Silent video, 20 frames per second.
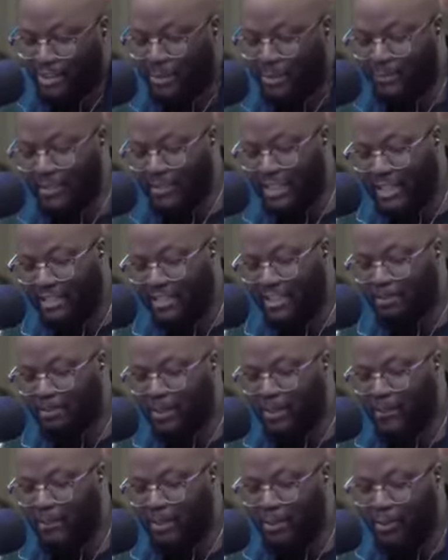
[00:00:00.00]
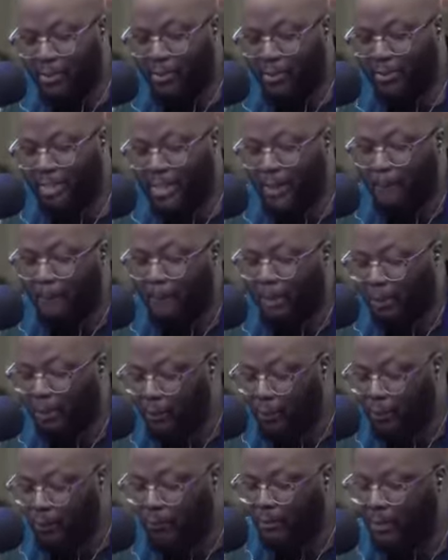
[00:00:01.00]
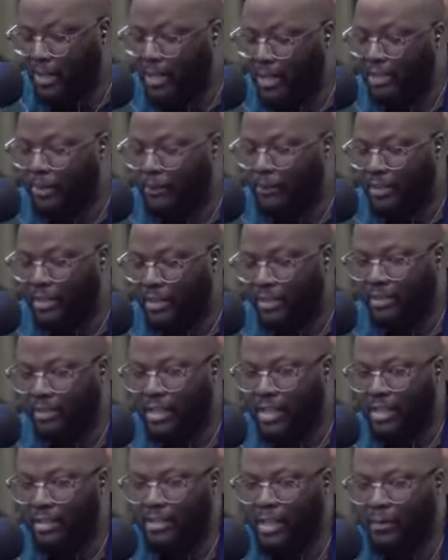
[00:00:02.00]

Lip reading: She was actually speaking with a girl named Blue from Hollywood Unlocked.